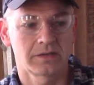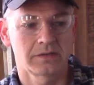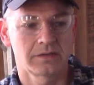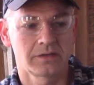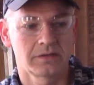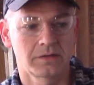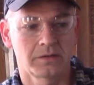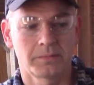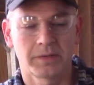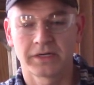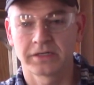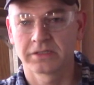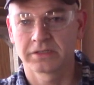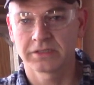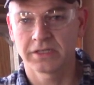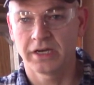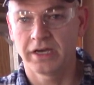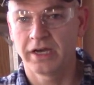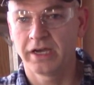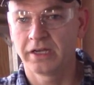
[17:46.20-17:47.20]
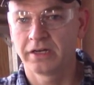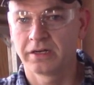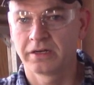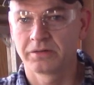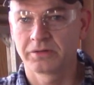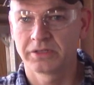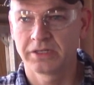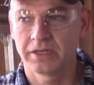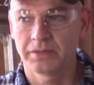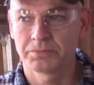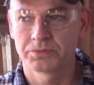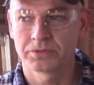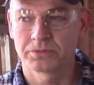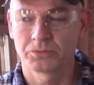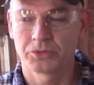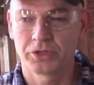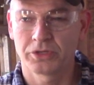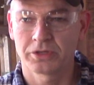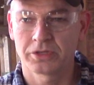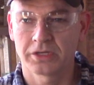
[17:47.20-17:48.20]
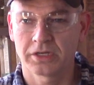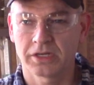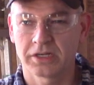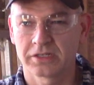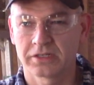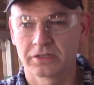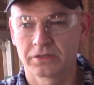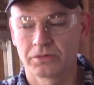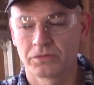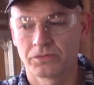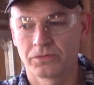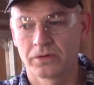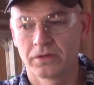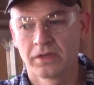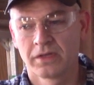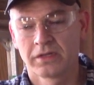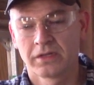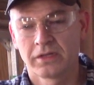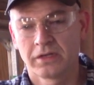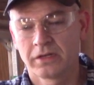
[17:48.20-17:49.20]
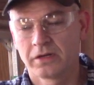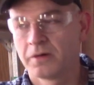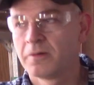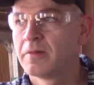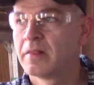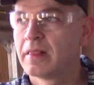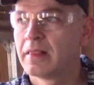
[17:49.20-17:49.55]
you know, about design and tips and what do you think I should do, you know.